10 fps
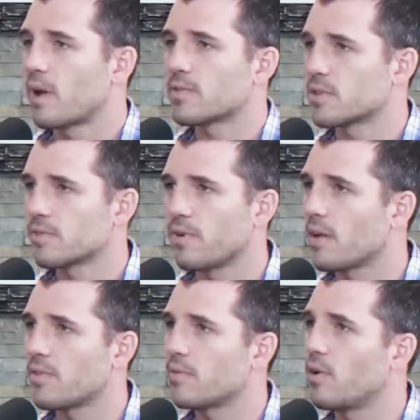5 sets of
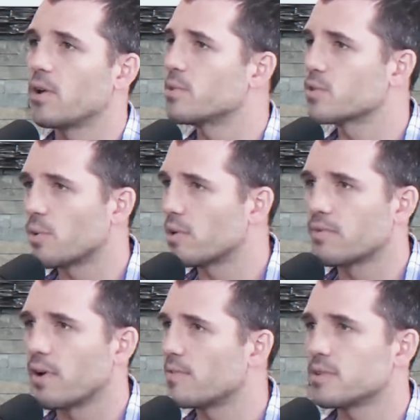5, that volume is 25.